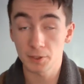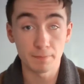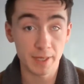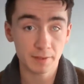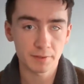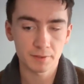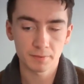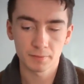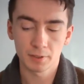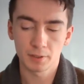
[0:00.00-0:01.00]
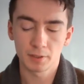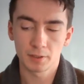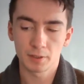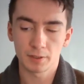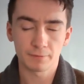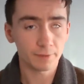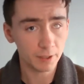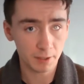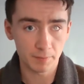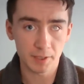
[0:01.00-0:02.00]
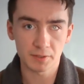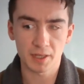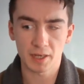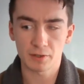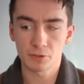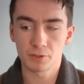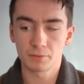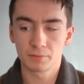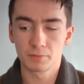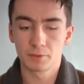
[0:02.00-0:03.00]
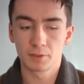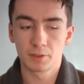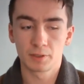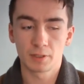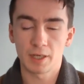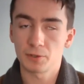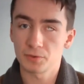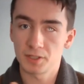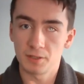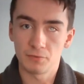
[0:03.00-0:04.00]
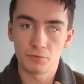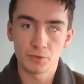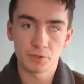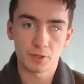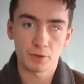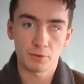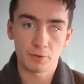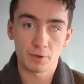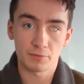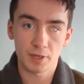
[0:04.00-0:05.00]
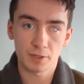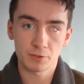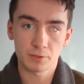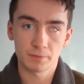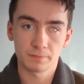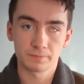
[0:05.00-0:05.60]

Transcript: commit, and fully commit to that action, and it'll see you through to the other edge.